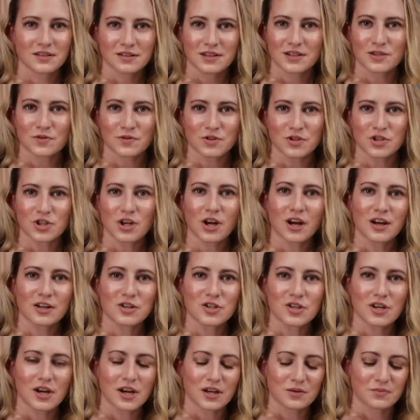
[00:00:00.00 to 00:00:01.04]
that's what Chalk
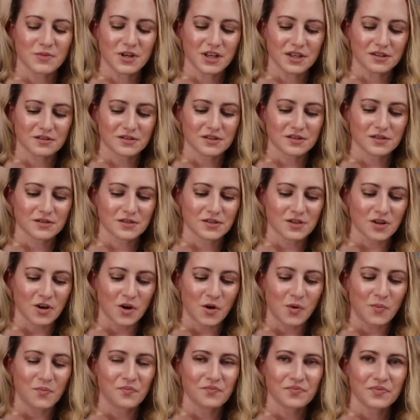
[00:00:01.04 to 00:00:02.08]
Chalk means.
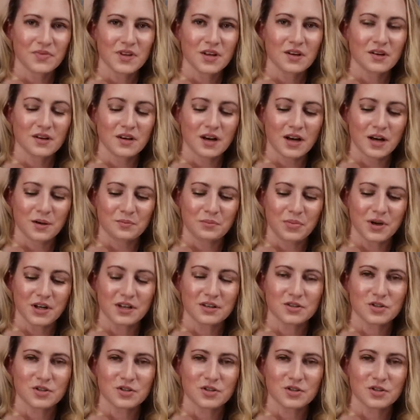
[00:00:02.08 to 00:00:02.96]
So, but